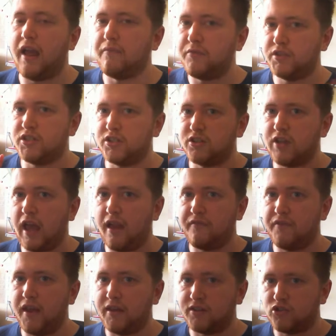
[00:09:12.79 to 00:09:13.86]
and we just have
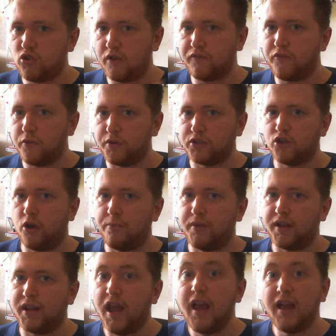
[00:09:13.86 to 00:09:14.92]
a straightforward
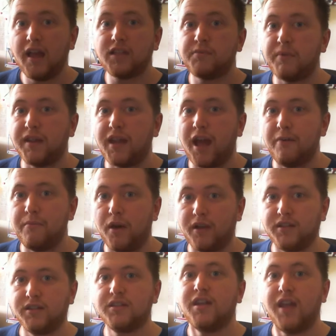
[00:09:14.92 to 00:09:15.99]
topic and speak our
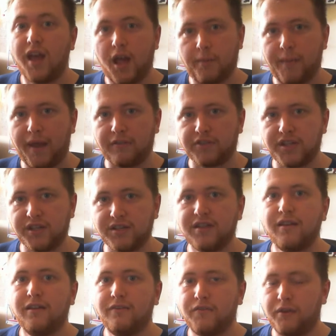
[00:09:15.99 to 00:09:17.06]
minds about it.
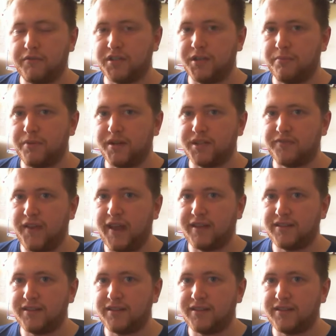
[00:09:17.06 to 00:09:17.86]
Very simple as that.